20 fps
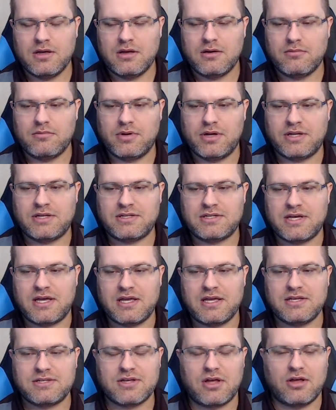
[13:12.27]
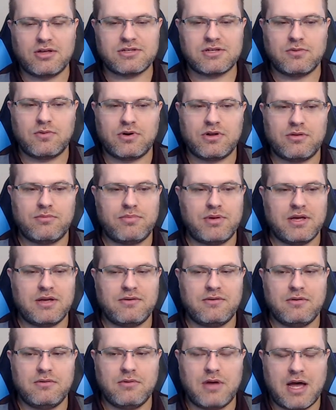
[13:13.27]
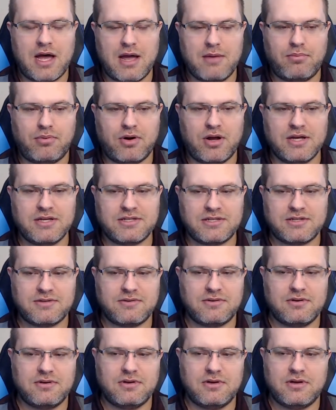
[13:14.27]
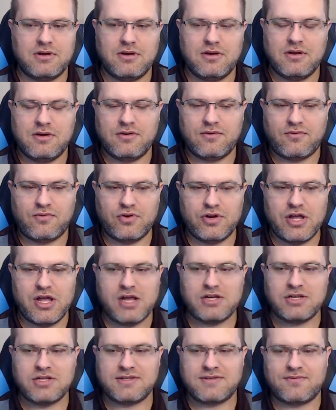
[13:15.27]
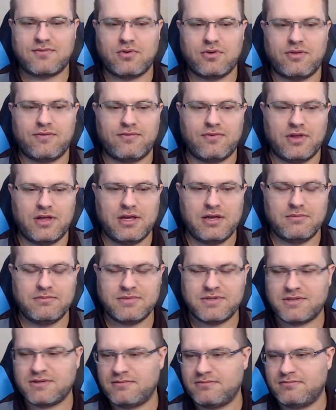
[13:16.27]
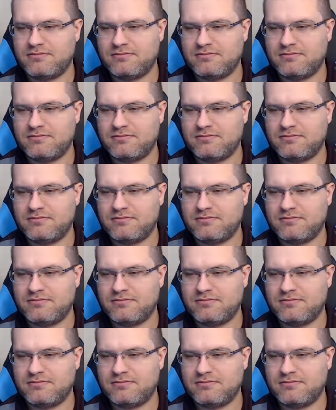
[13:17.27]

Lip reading: but he's also one of the big high-priced free agents for the Flames.